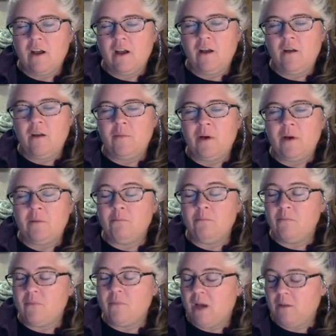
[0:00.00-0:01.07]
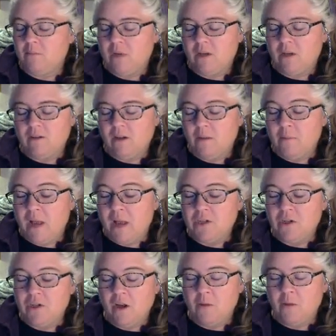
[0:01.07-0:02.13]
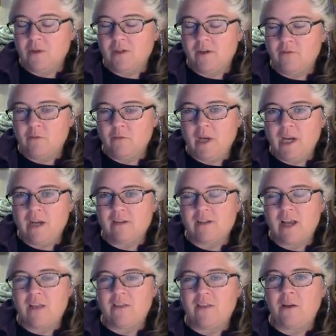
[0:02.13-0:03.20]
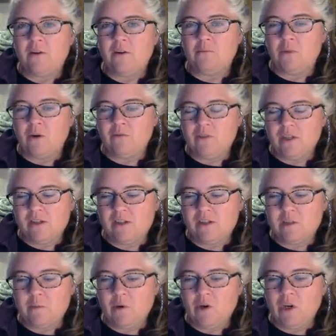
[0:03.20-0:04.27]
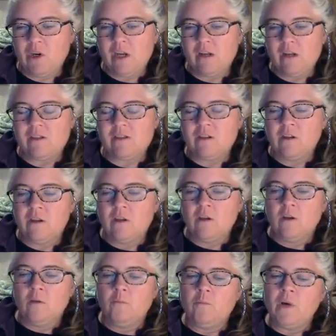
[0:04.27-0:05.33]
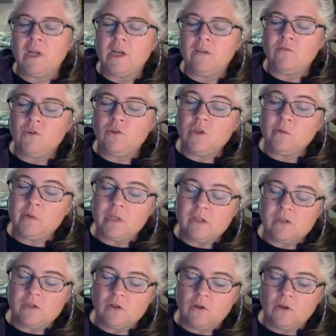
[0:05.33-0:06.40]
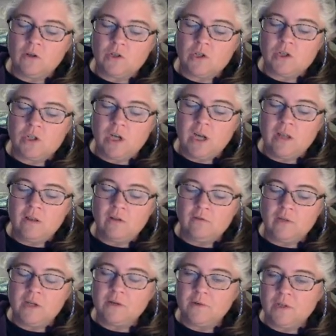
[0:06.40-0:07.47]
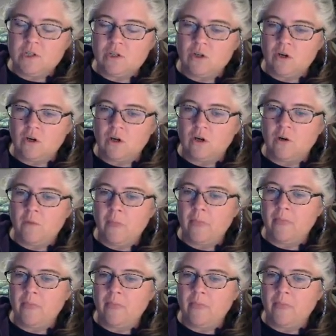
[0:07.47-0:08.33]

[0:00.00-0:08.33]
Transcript: I'm imagining almost everybody has had that marvelous experience. But if you're doing a search in the literature,